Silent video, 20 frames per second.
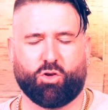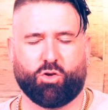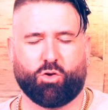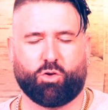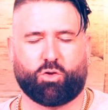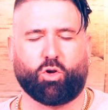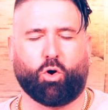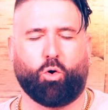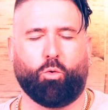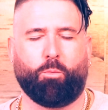
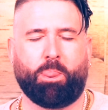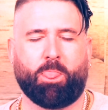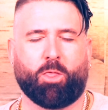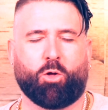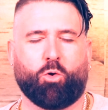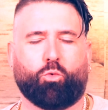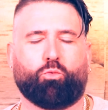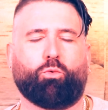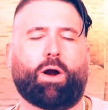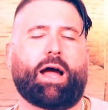So
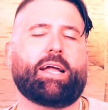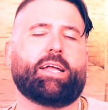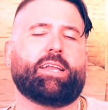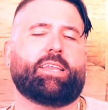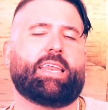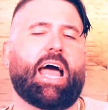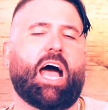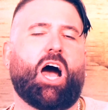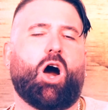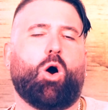right
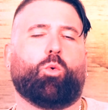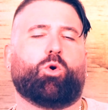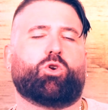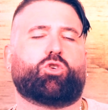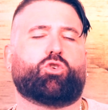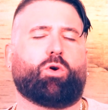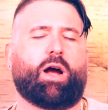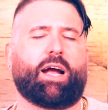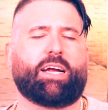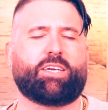now, we're
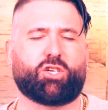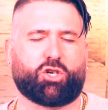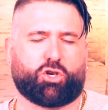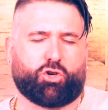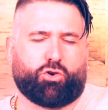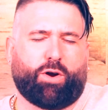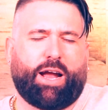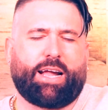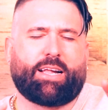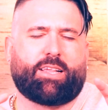trying to
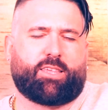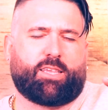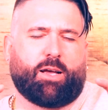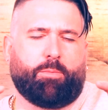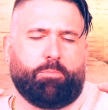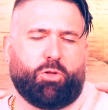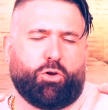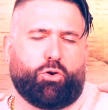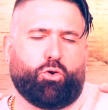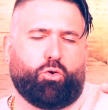create
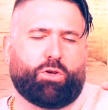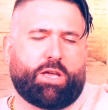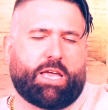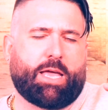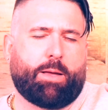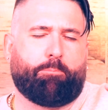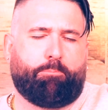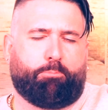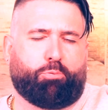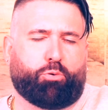some little
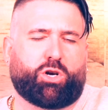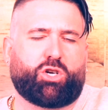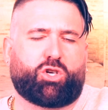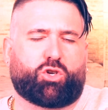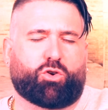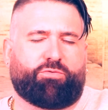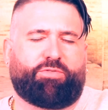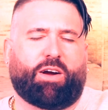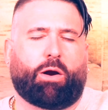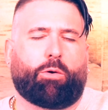imprint
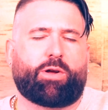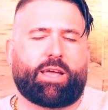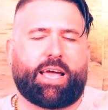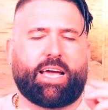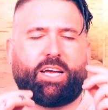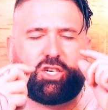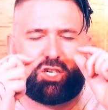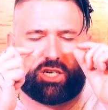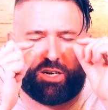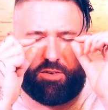or
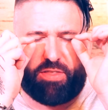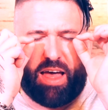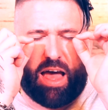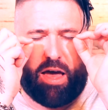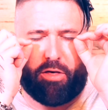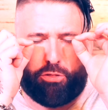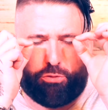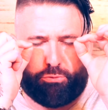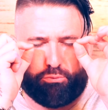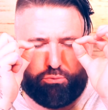variation of
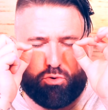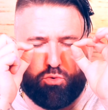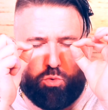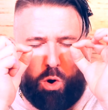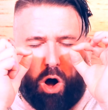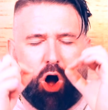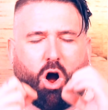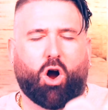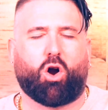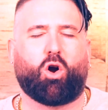that
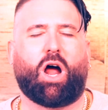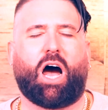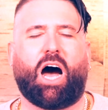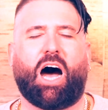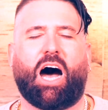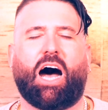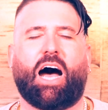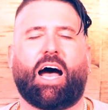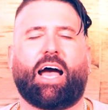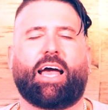through our
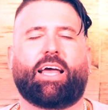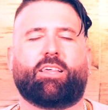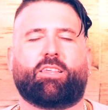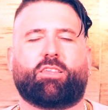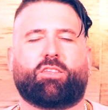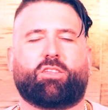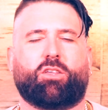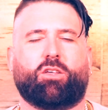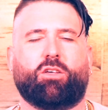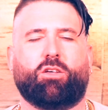
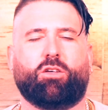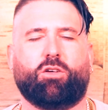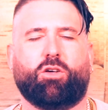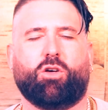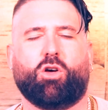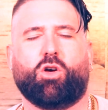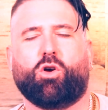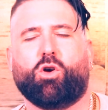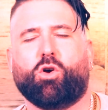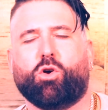eyes.
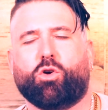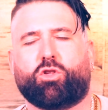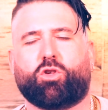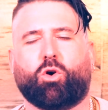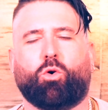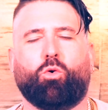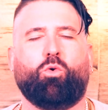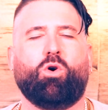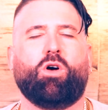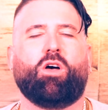
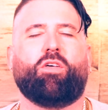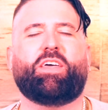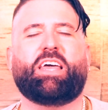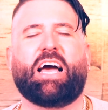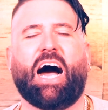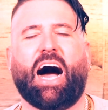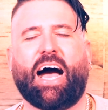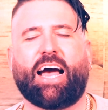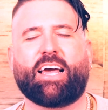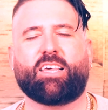So the
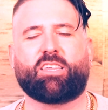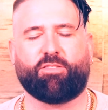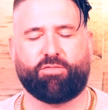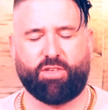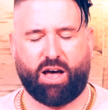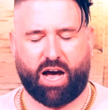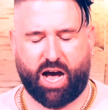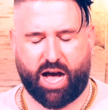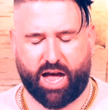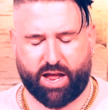eyes of
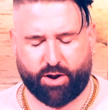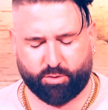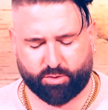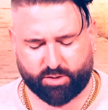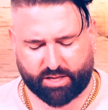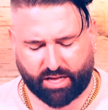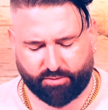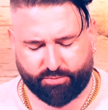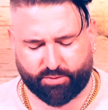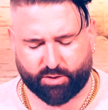the higher
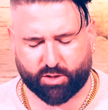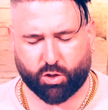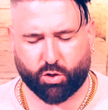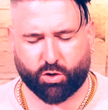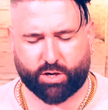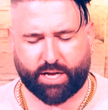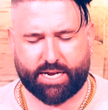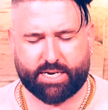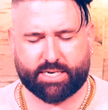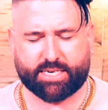self is
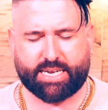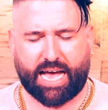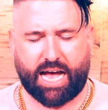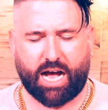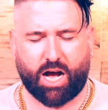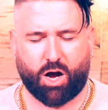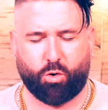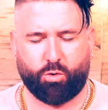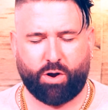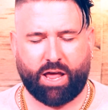looking
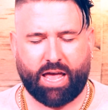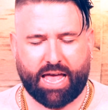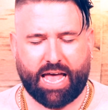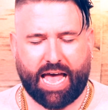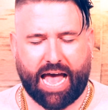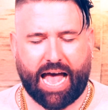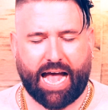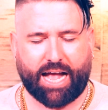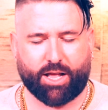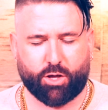down
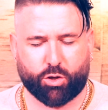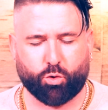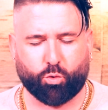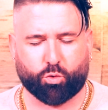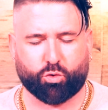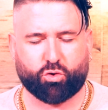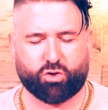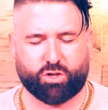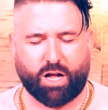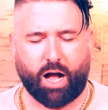at
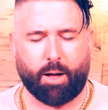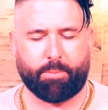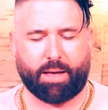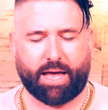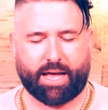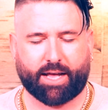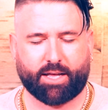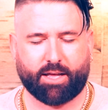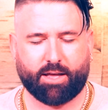your stomach.